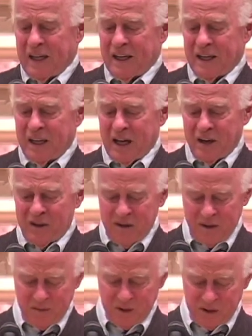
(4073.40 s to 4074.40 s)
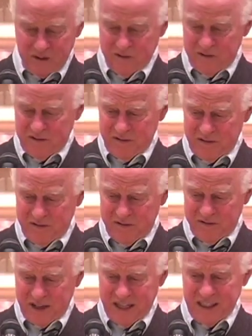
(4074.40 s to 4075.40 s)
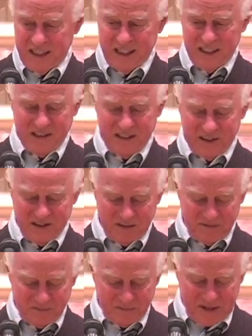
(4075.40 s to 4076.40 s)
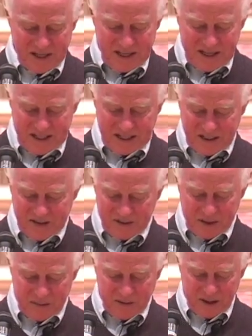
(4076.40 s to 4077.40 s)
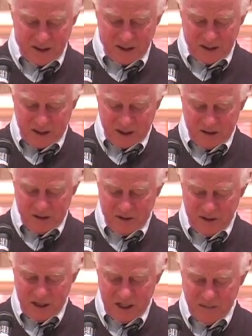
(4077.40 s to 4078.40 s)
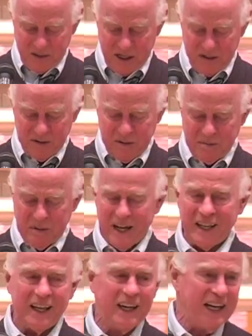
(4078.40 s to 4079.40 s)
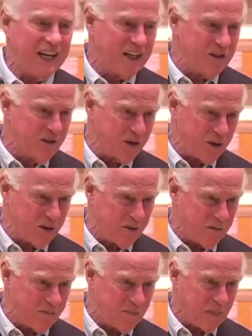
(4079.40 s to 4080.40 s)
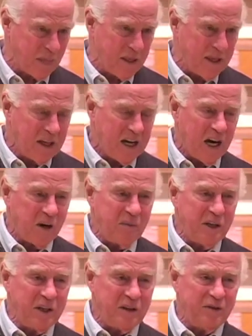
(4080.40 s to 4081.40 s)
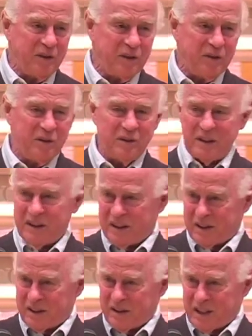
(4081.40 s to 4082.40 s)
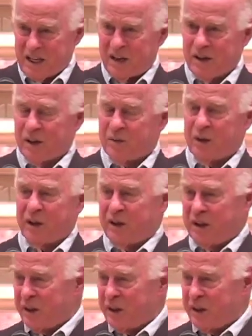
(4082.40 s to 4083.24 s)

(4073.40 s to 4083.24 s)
And now I'm going to finalize here. I have something to tell you about Maya Angelou. How many of you are now wearing a